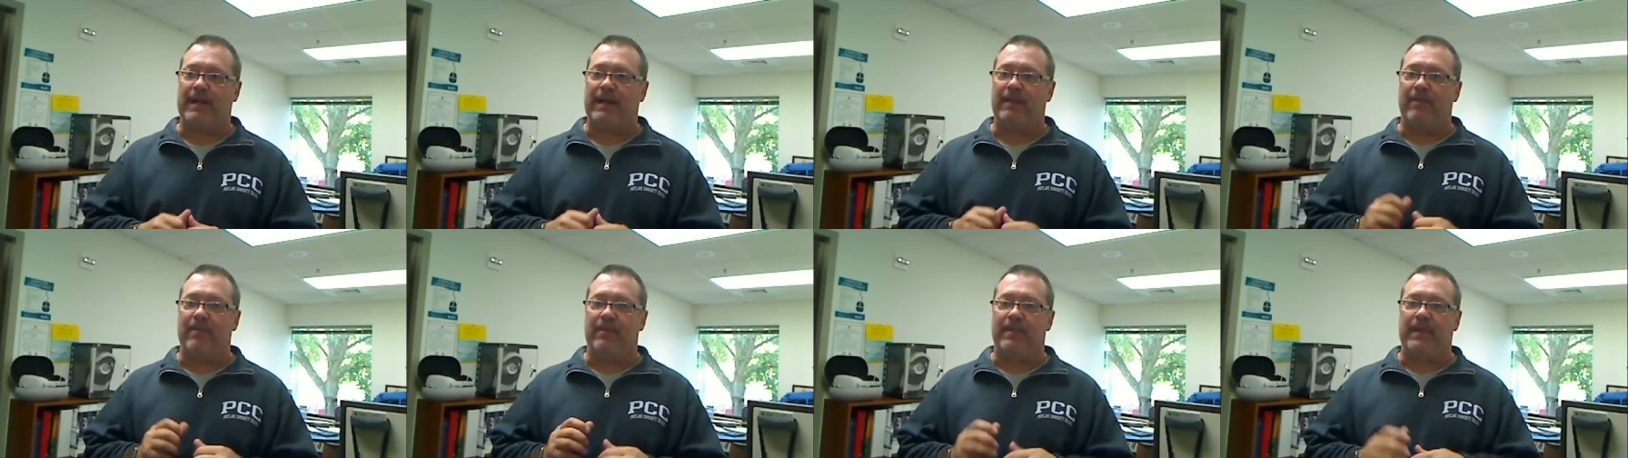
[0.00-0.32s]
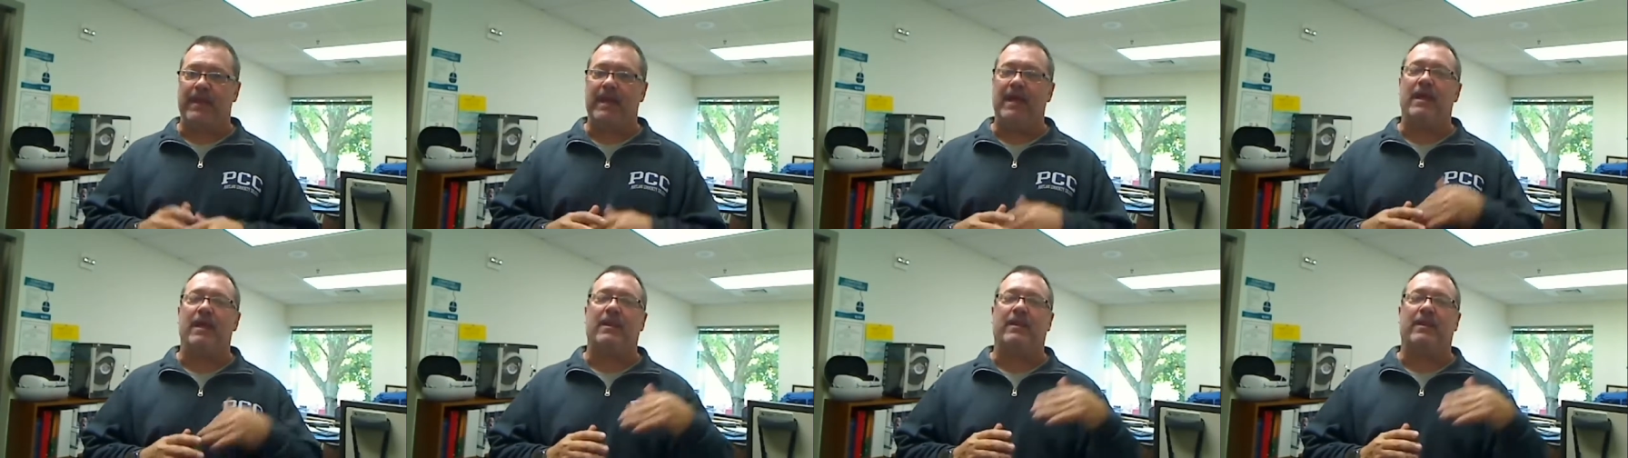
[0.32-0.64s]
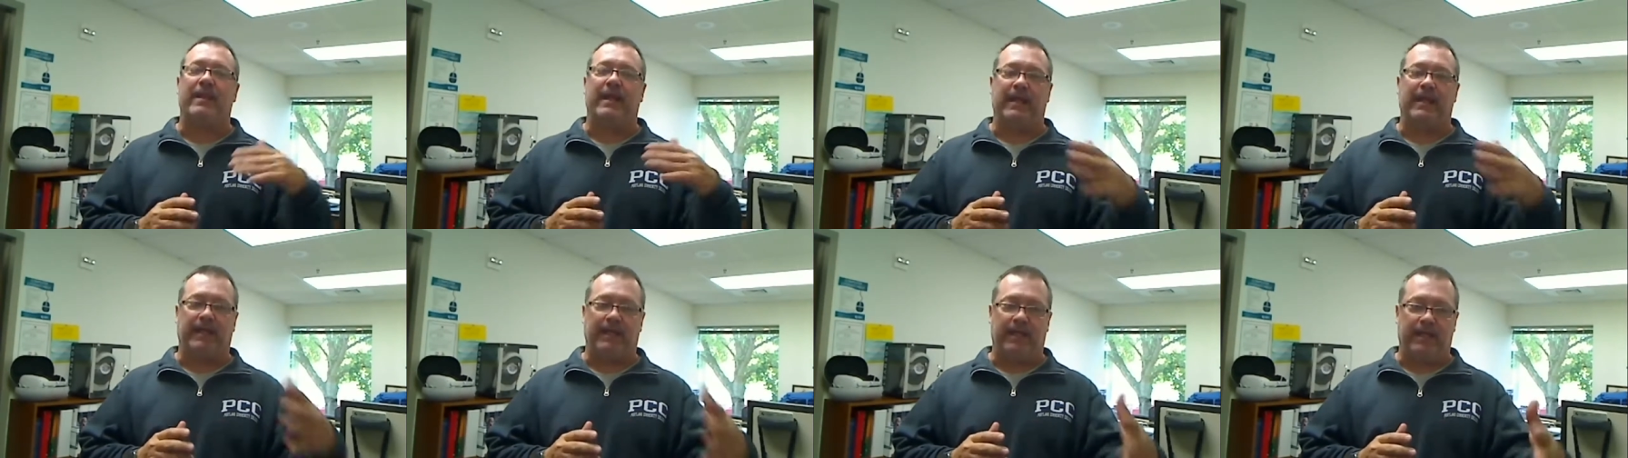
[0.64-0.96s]
and then
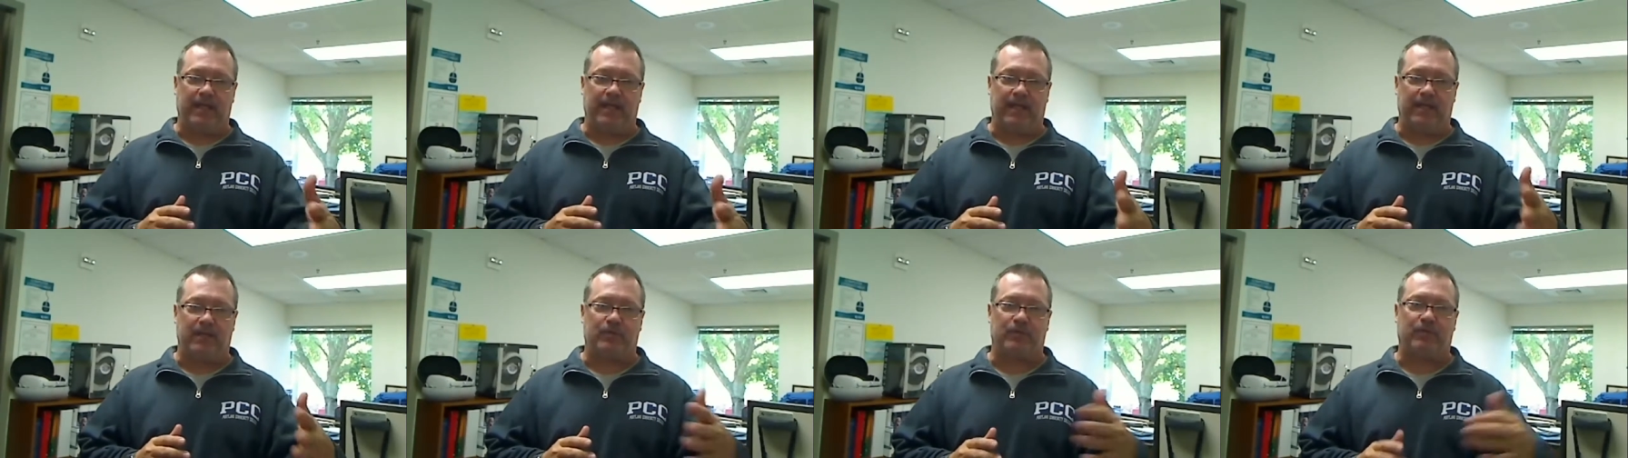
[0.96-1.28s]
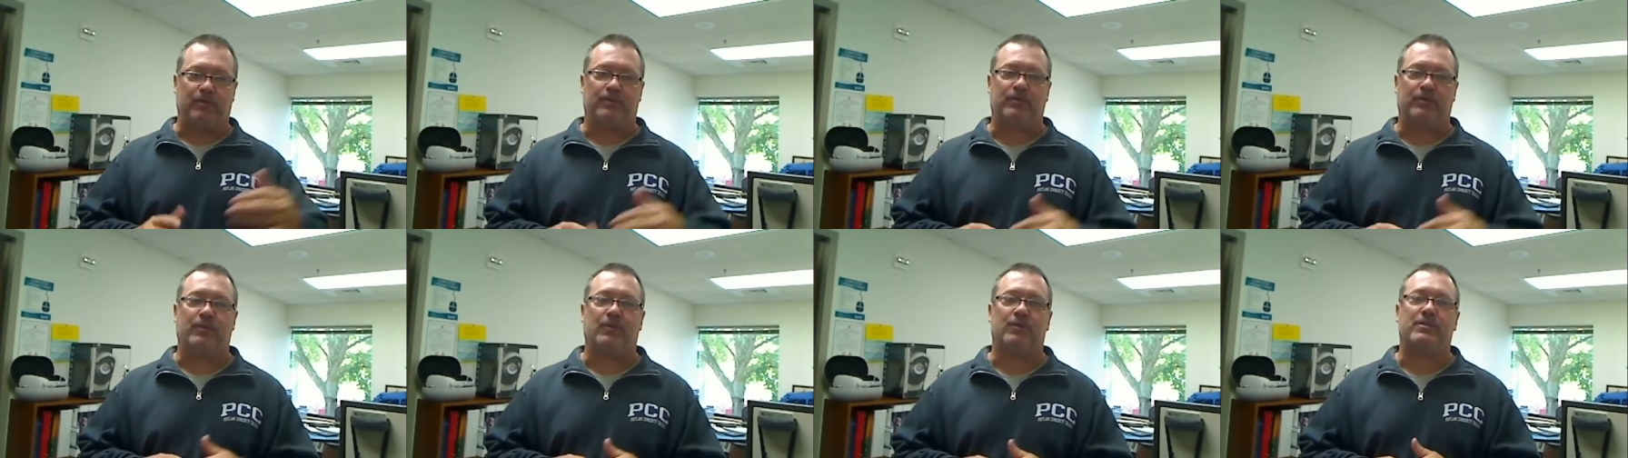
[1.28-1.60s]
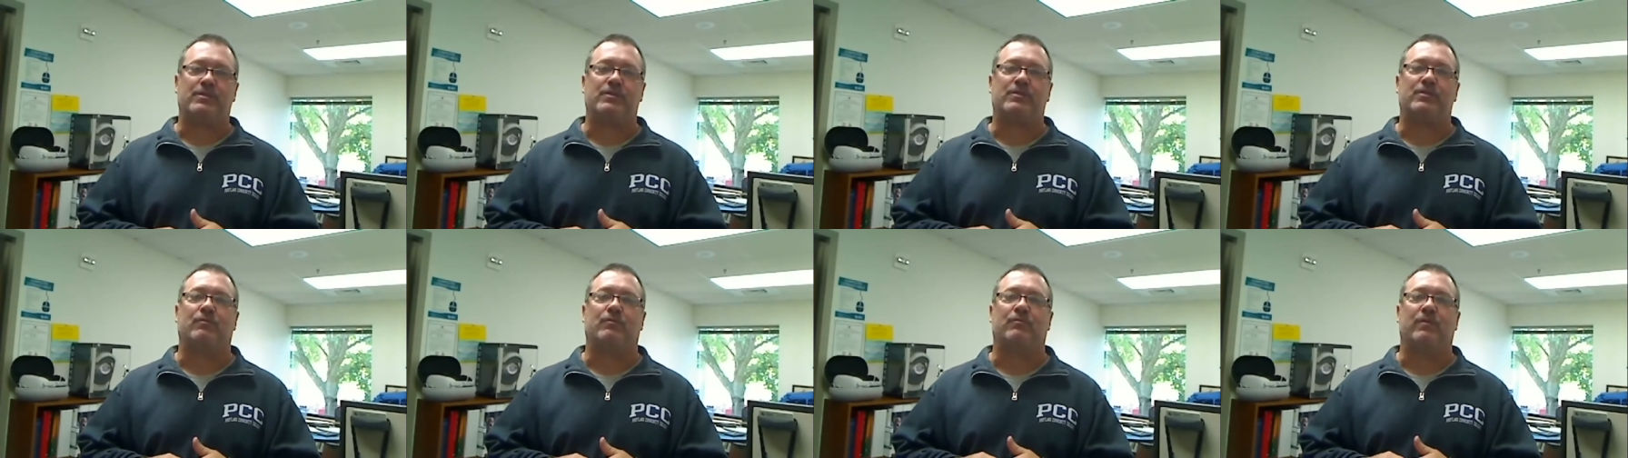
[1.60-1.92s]
they get
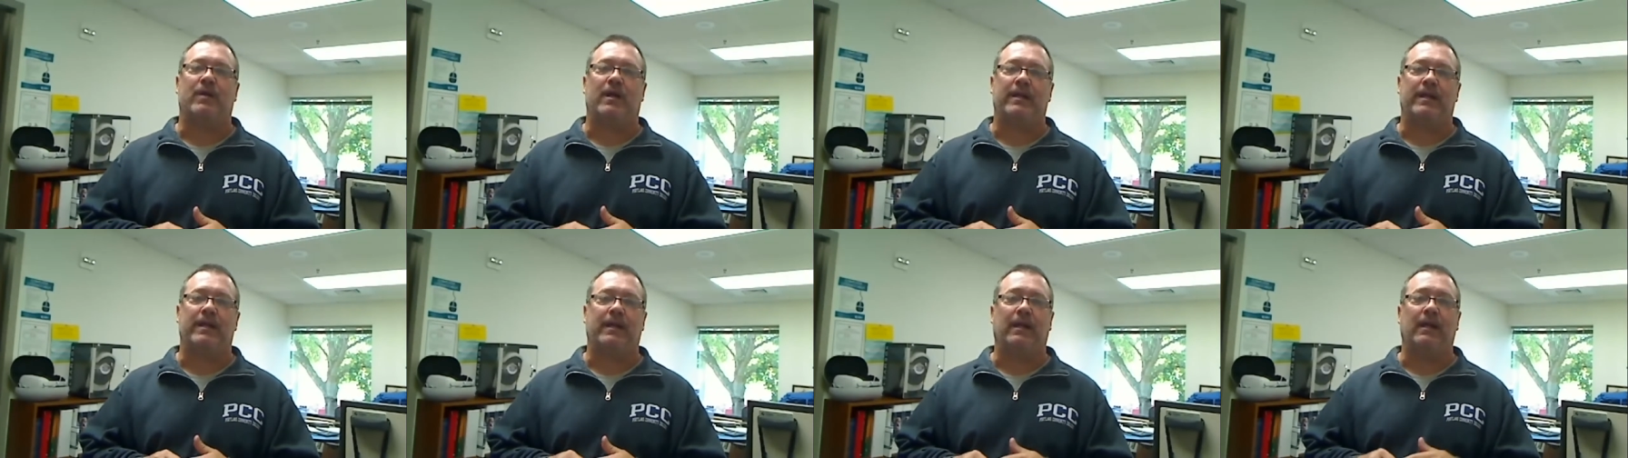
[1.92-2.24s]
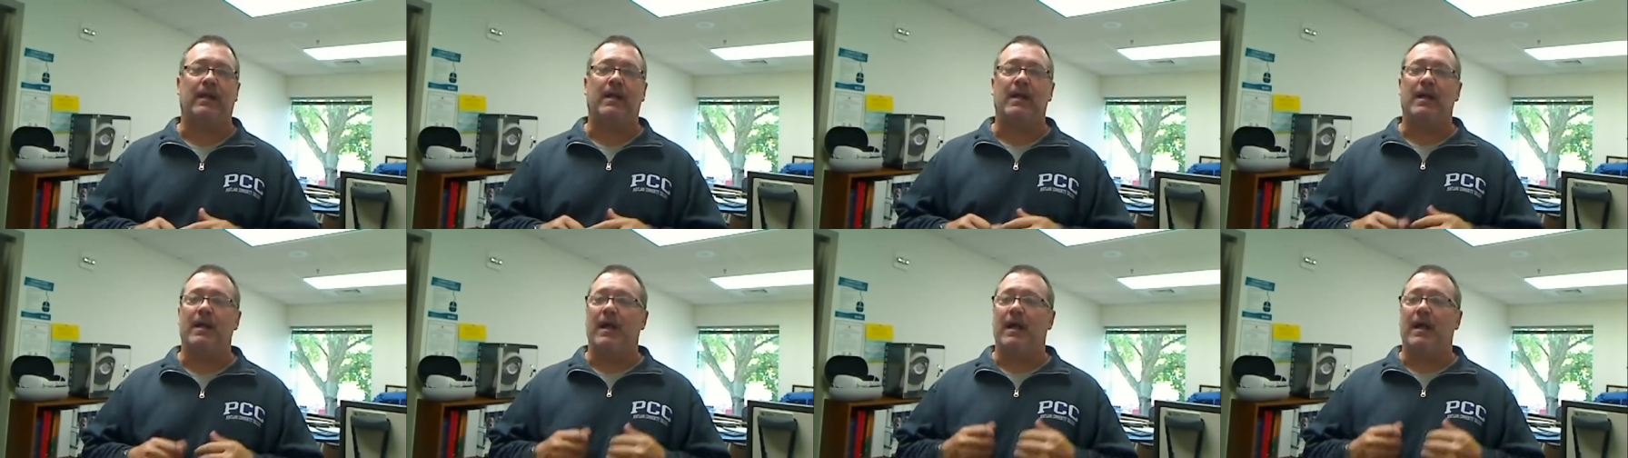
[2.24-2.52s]
introduced to running